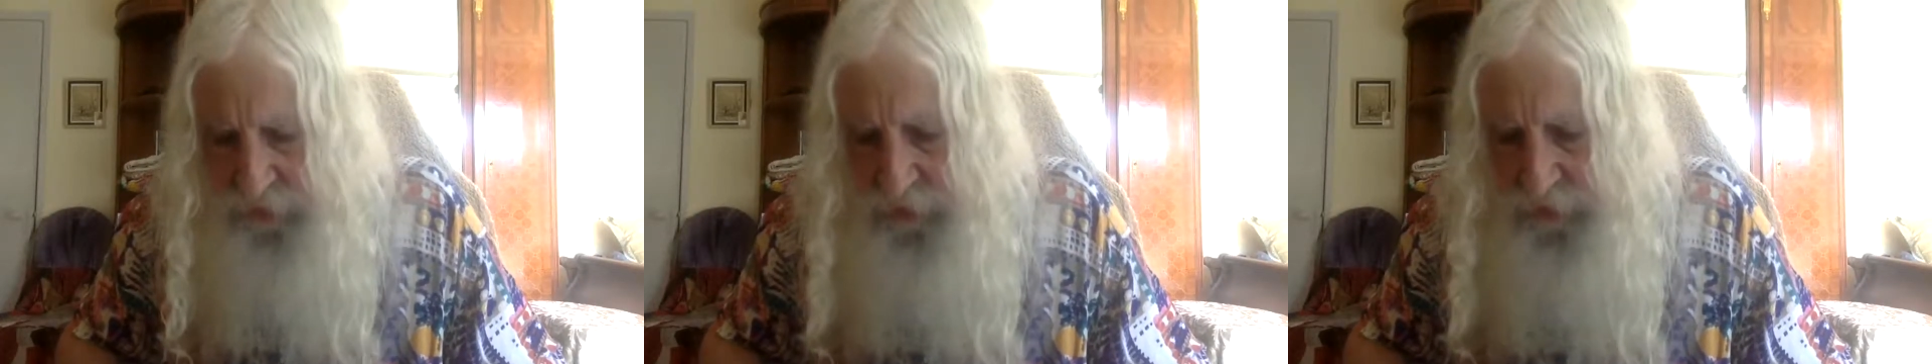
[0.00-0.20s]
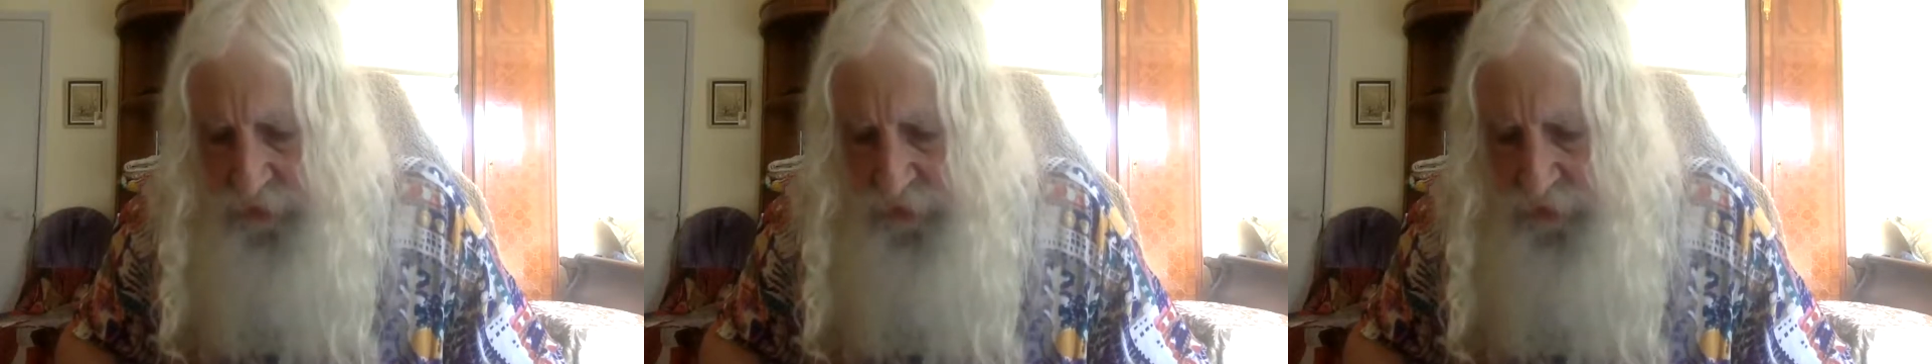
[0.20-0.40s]

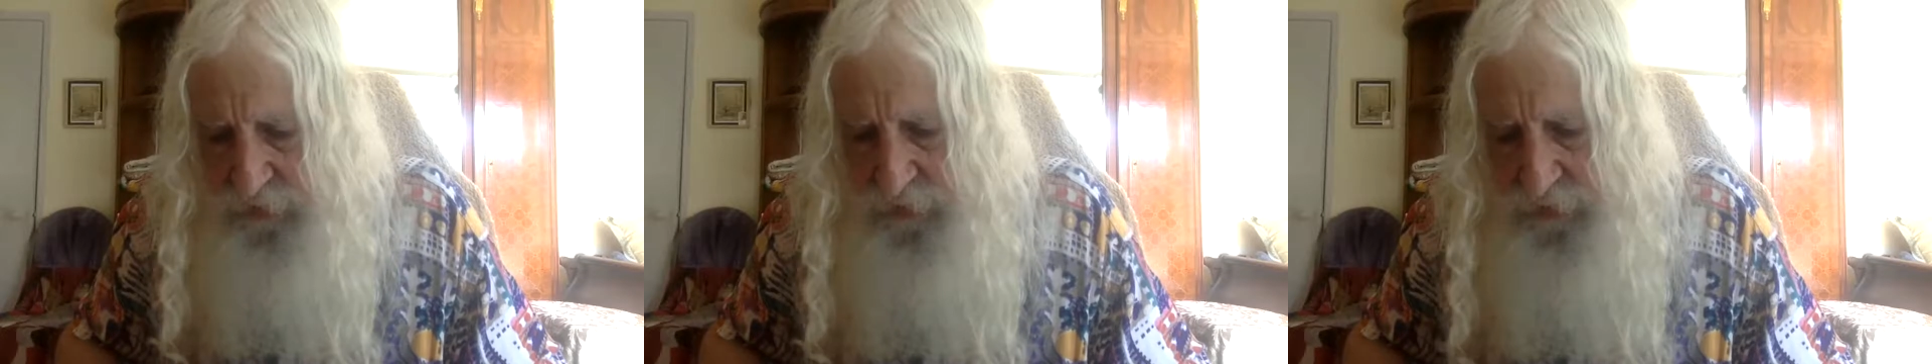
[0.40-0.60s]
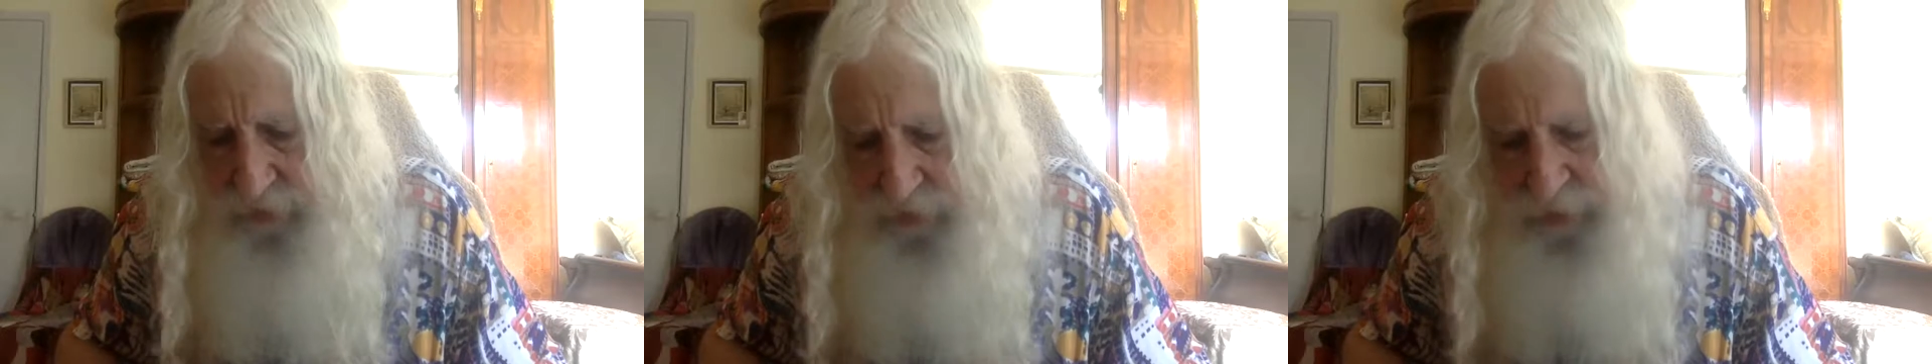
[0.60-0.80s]
is a
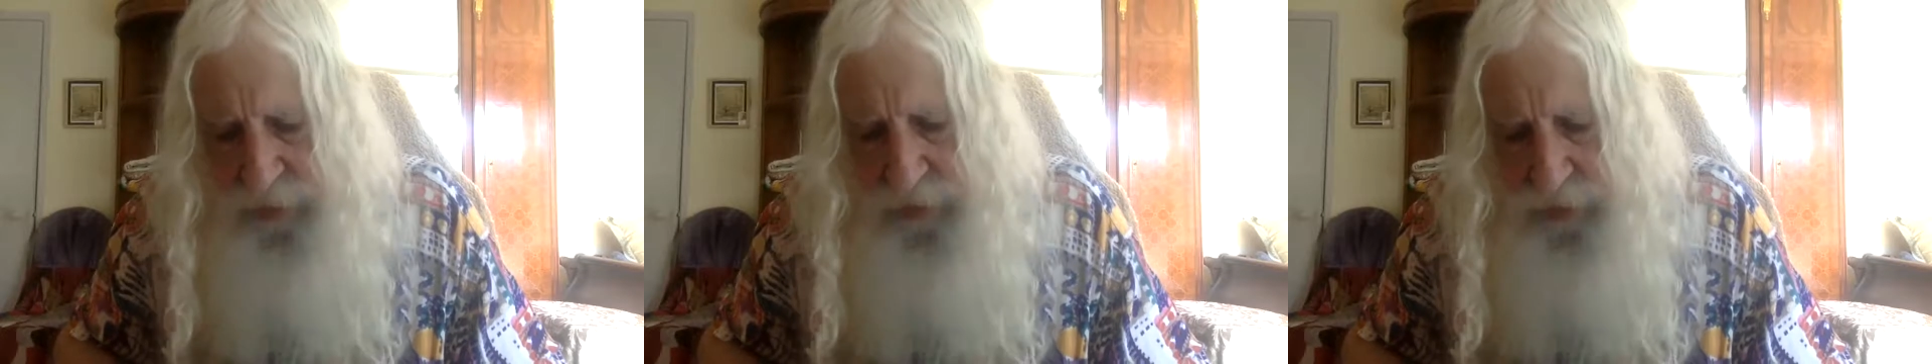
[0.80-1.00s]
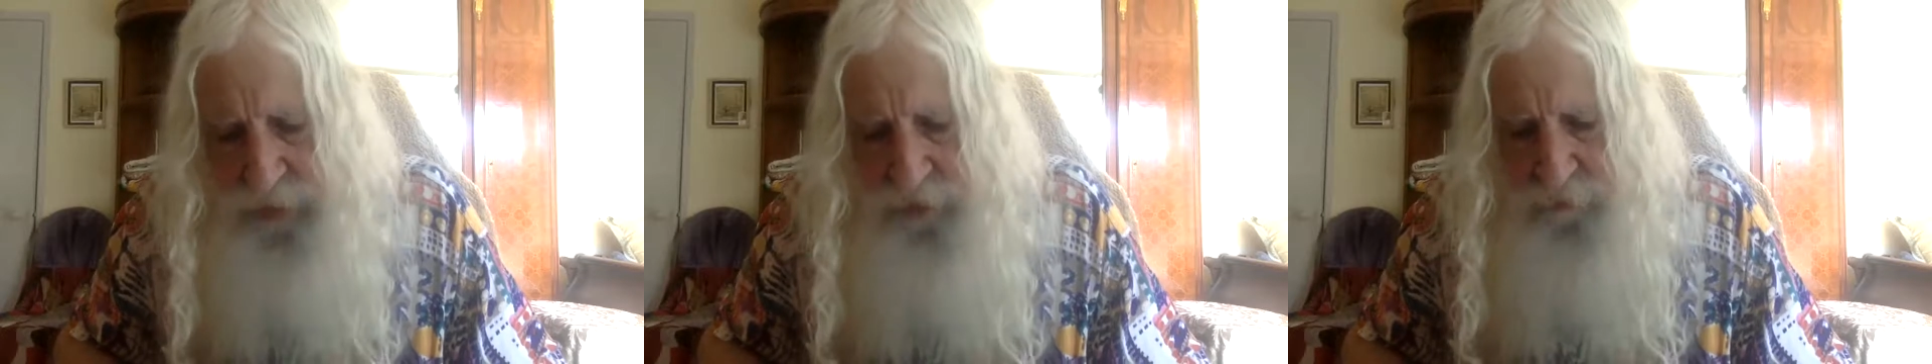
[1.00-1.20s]

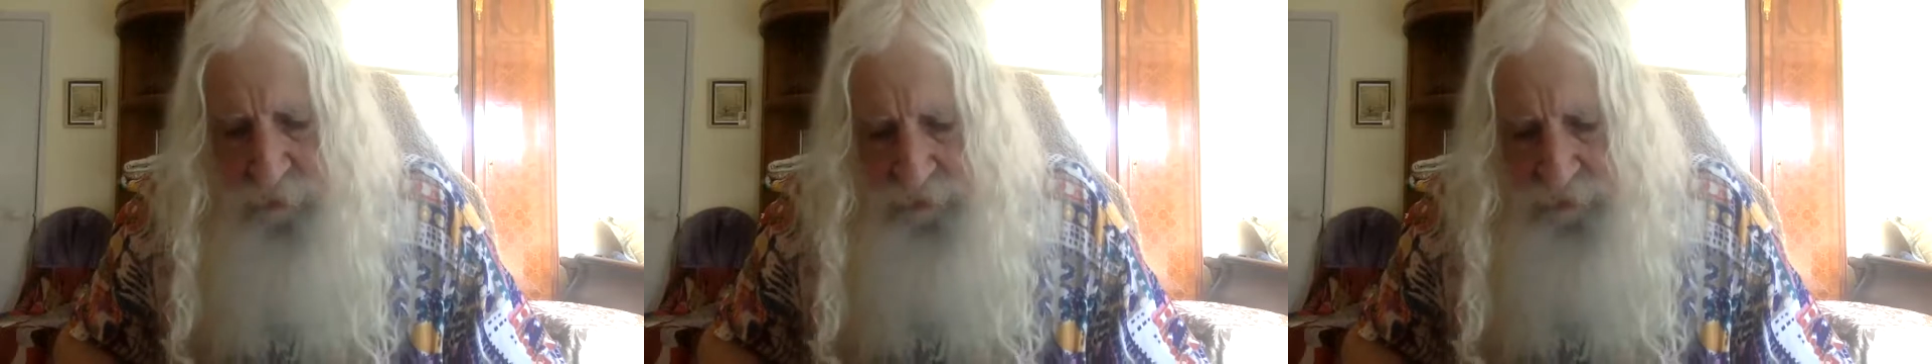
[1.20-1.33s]
seed